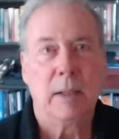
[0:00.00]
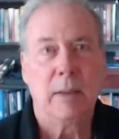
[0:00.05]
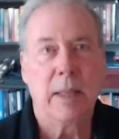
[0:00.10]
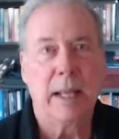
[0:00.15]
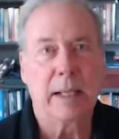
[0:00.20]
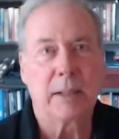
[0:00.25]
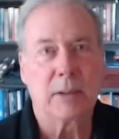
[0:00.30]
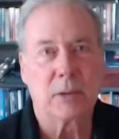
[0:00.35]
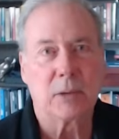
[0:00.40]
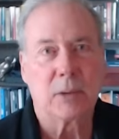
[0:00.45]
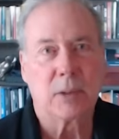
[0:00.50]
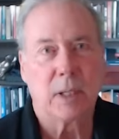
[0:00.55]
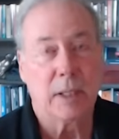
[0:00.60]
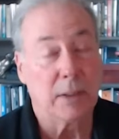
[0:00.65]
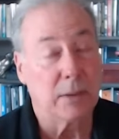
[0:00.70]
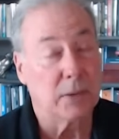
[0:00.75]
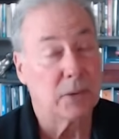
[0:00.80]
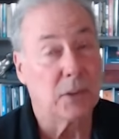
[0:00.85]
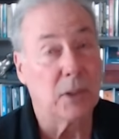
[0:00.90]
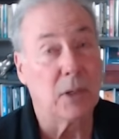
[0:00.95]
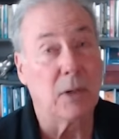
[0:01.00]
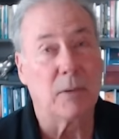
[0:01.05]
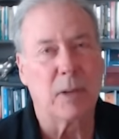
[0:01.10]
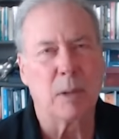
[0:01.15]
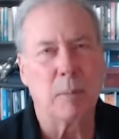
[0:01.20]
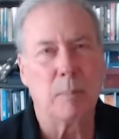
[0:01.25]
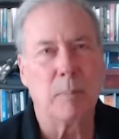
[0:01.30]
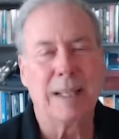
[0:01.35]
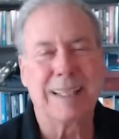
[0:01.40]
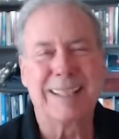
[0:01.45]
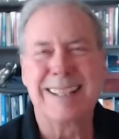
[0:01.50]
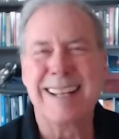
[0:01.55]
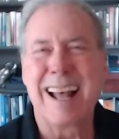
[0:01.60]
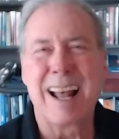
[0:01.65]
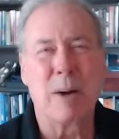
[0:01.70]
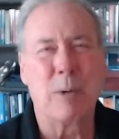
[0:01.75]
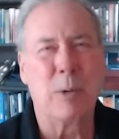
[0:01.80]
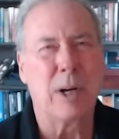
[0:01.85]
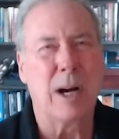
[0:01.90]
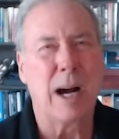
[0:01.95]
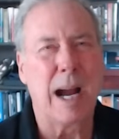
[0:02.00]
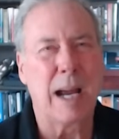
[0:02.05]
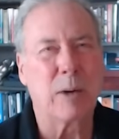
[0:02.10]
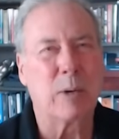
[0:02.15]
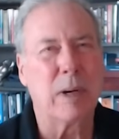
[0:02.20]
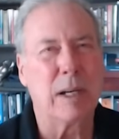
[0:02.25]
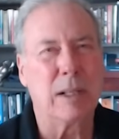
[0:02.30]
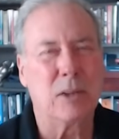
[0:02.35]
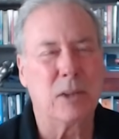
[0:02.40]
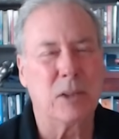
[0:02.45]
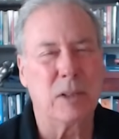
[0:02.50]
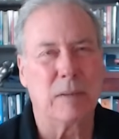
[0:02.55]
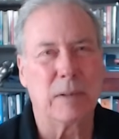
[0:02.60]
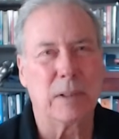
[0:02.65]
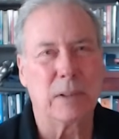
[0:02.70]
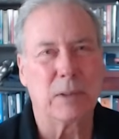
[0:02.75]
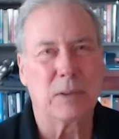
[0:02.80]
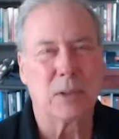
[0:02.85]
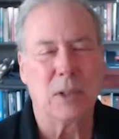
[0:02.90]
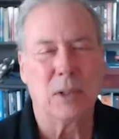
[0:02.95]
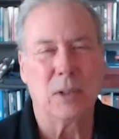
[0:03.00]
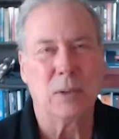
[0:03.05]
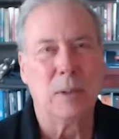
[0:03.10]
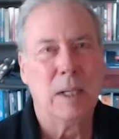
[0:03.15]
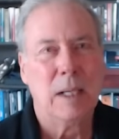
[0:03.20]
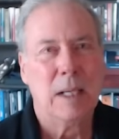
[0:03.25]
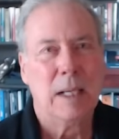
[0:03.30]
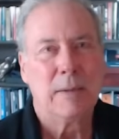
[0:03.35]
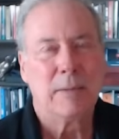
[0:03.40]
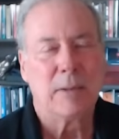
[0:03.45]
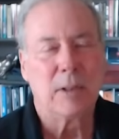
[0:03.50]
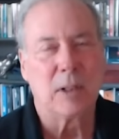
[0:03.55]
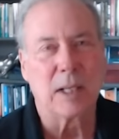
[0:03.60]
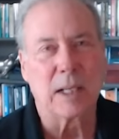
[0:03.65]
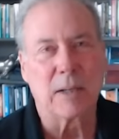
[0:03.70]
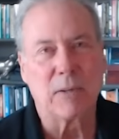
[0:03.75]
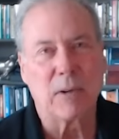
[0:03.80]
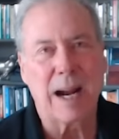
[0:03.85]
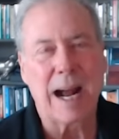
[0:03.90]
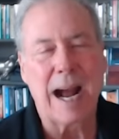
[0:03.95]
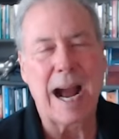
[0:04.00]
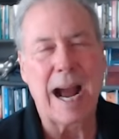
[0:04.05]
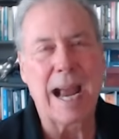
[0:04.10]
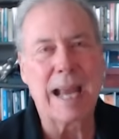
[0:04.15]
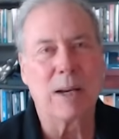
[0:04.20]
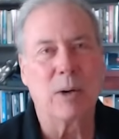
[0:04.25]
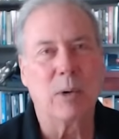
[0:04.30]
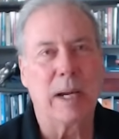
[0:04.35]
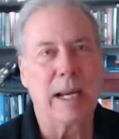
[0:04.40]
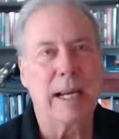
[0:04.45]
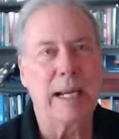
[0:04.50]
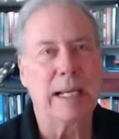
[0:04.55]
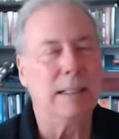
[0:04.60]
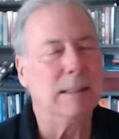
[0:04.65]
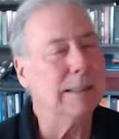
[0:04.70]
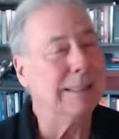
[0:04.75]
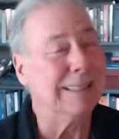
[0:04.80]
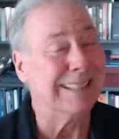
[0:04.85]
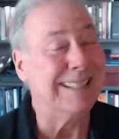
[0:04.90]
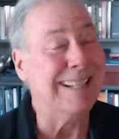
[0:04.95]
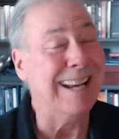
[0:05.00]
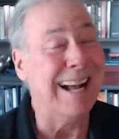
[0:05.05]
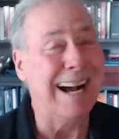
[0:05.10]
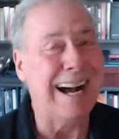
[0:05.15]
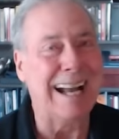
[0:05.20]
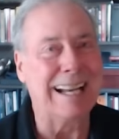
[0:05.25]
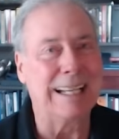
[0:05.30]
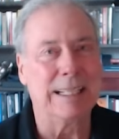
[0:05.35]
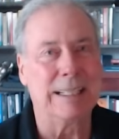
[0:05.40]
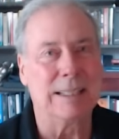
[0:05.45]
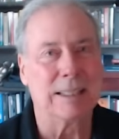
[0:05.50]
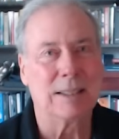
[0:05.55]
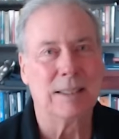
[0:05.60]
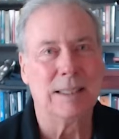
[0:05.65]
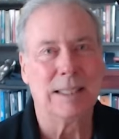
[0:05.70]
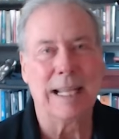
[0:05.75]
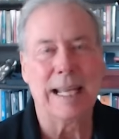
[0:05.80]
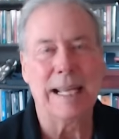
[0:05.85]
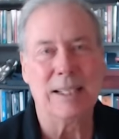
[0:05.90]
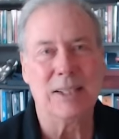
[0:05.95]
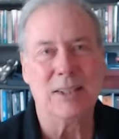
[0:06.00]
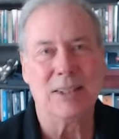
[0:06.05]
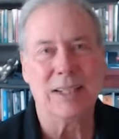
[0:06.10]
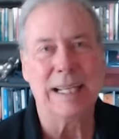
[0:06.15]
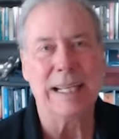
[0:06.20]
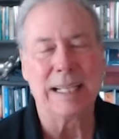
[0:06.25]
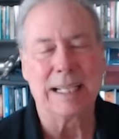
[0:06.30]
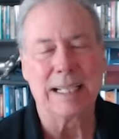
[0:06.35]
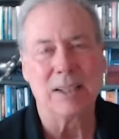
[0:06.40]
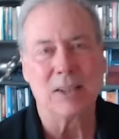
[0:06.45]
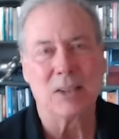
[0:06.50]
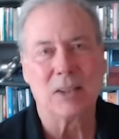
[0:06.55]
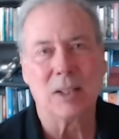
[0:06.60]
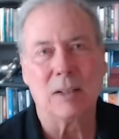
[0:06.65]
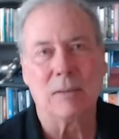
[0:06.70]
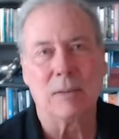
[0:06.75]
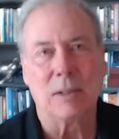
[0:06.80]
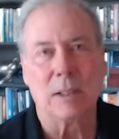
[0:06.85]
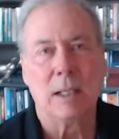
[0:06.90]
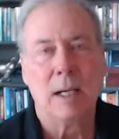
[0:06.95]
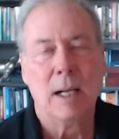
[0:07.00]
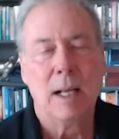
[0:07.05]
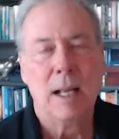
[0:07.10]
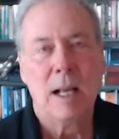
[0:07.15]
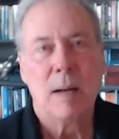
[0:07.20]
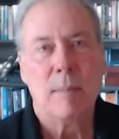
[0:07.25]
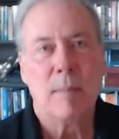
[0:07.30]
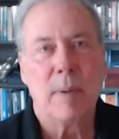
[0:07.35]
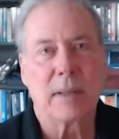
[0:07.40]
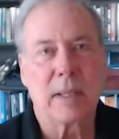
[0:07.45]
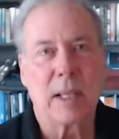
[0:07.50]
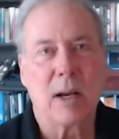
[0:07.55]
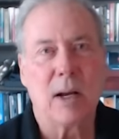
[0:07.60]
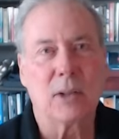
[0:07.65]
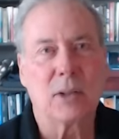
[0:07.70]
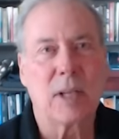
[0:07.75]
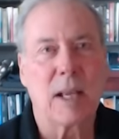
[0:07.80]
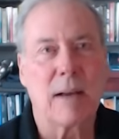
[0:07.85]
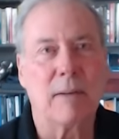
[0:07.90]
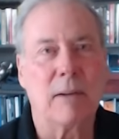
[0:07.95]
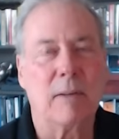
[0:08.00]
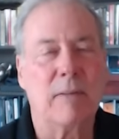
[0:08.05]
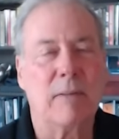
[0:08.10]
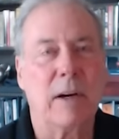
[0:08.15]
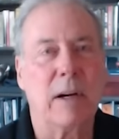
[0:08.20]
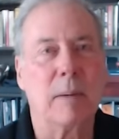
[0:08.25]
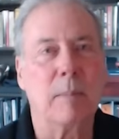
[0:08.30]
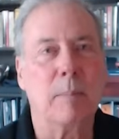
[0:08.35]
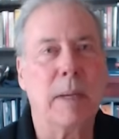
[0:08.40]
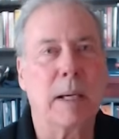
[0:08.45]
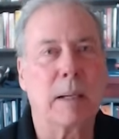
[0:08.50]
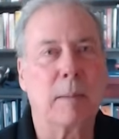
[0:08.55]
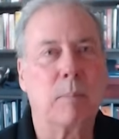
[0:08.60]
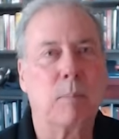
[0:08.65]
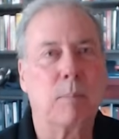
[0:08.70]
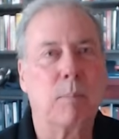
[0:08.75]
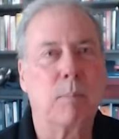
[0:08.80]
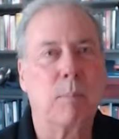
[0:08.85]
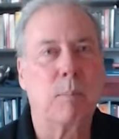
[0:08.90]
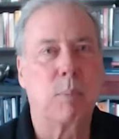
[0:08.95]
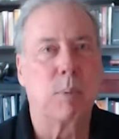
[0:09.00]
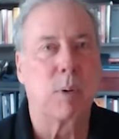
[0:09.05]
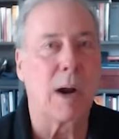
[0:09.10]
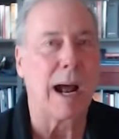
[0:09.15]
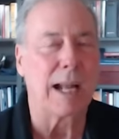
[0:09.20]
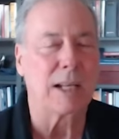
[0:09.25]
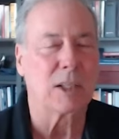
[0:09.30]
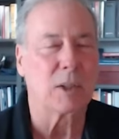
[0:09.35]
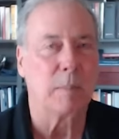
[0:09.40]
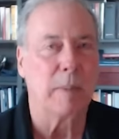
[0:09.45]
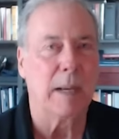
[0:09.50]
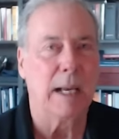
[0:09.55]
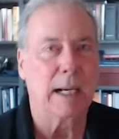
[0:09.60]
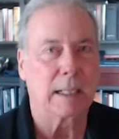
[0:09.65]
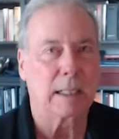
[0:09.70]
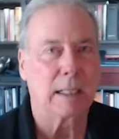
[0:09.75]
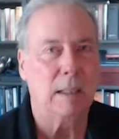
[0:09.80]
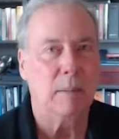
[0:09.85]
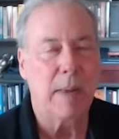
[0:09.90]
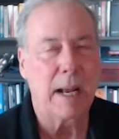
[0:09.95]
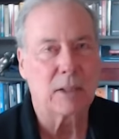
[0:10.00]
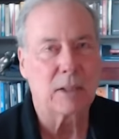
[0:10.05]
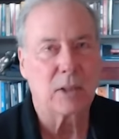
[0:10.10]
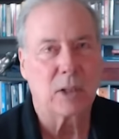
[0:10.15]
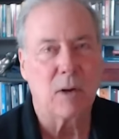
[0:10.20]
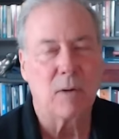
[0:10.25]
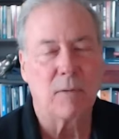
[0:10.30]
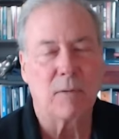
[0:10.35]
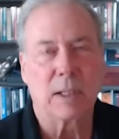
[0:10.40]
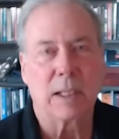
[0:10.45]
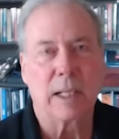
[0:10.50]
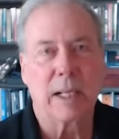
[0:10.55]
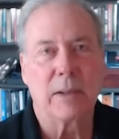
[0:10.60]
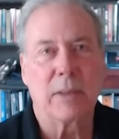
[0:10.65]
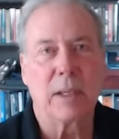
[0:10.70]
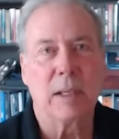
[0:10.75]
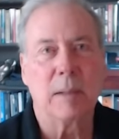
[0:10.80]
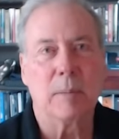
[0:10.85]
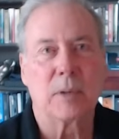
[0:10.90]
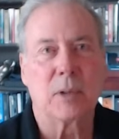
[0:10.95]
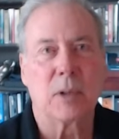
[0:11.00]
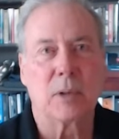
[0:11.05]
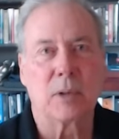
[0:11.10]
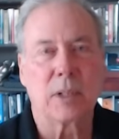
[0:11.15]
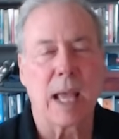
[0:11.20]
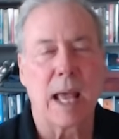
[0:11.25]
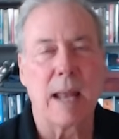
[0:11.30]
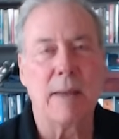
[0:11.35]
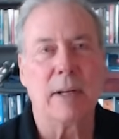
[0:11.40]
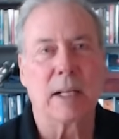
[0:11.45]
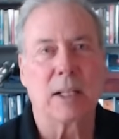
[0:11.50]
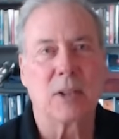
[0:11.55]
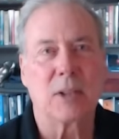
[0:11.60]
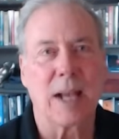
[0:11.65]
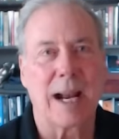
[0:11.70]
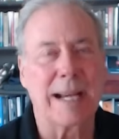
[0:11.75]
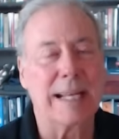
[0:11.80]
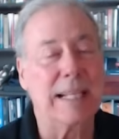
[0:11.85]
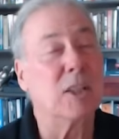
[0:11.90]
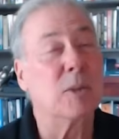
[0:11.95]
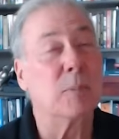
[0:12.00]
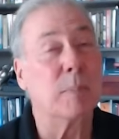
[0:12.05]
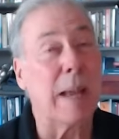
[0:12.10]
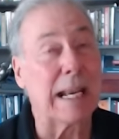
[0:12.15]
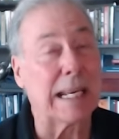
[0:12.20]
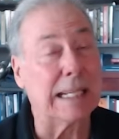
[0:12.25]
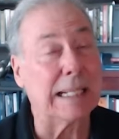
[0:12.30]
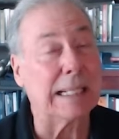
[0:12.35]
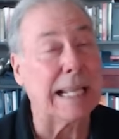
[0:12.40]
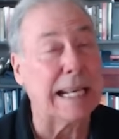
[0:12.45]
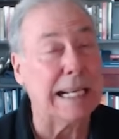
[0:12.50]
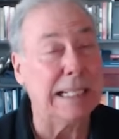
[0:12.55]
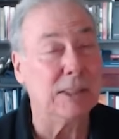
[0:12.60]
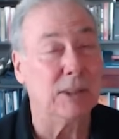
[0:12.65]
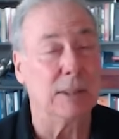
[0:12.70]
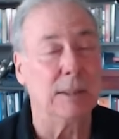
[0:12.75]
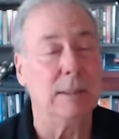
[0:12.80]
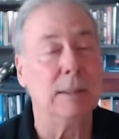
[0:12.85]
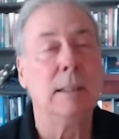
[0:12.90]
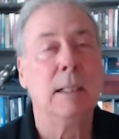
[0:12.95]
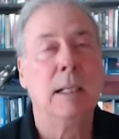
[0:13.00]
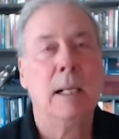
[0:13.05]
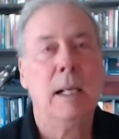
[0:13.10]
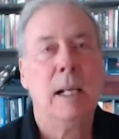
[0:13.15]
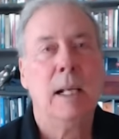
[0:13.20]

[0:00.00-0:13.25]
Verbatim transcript: That's uh, silver. It's not a real high-grade silver. So if you're looking for high-grade, it's not. It's lead, zinc, and silver. But they also have a very big prospect in Mexico for lithium. So it's kind of an exciting speculation.